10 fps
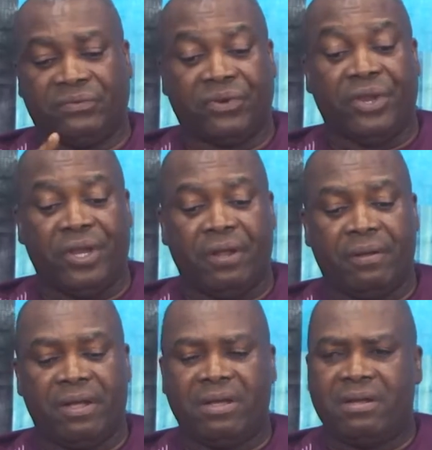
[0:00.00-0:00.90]
Three,
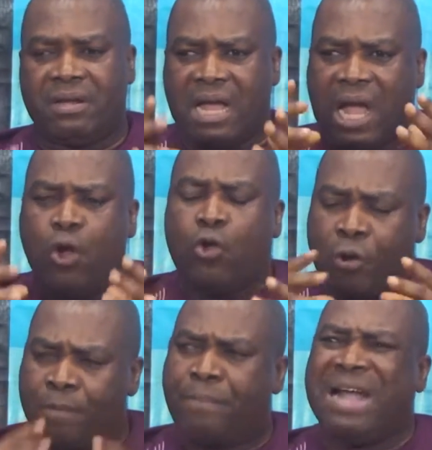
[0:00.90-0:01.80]
how
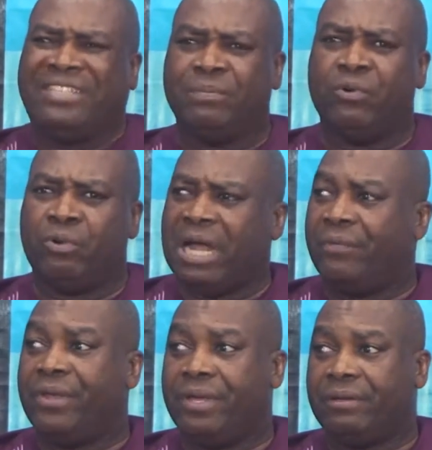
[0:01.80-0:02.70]
compatible
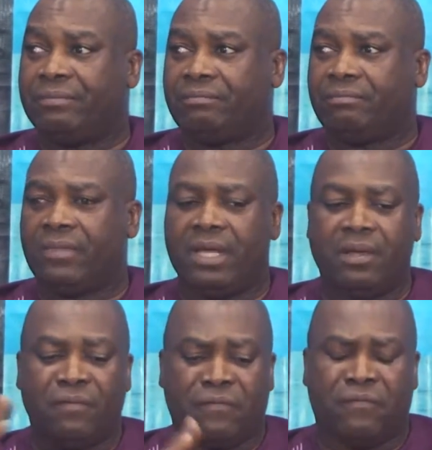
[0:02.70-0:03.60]
are they?
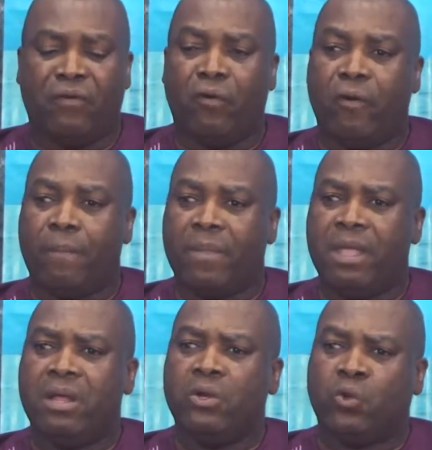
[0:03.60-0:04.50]
Four,
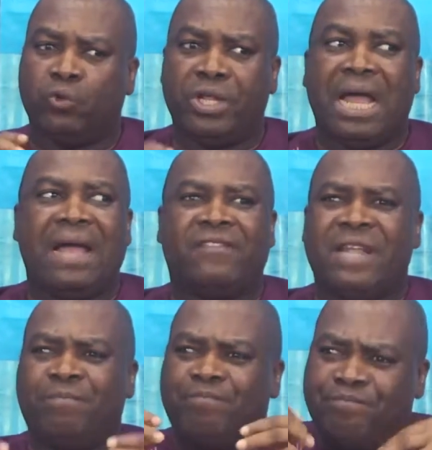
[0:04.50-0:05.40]
do they have
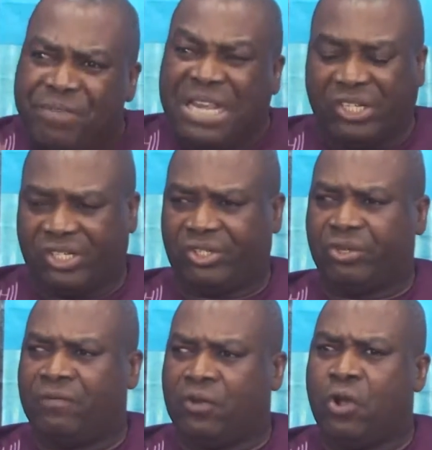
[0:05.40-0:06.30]
the
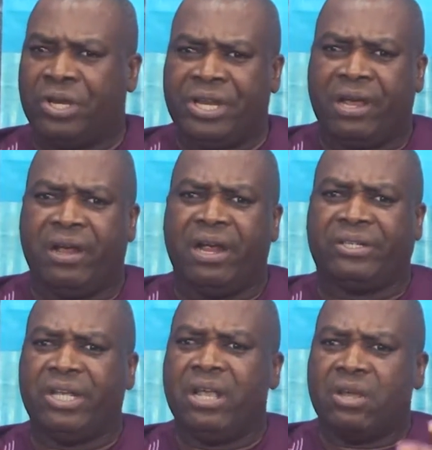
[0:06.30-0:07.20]
peace of God in their
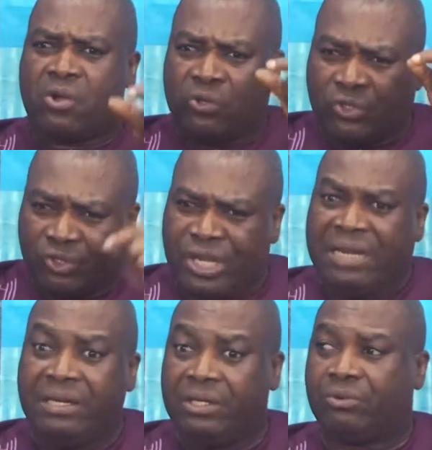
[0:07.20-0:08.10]
heart
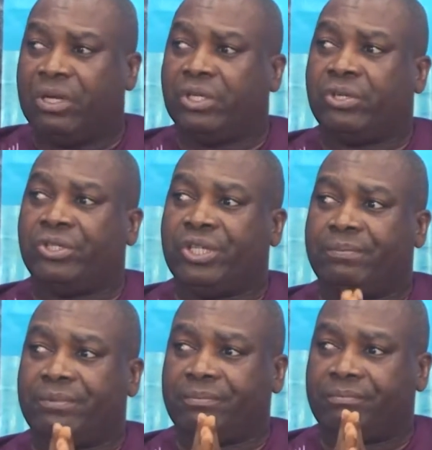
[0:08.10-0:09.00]
concerning this relationship?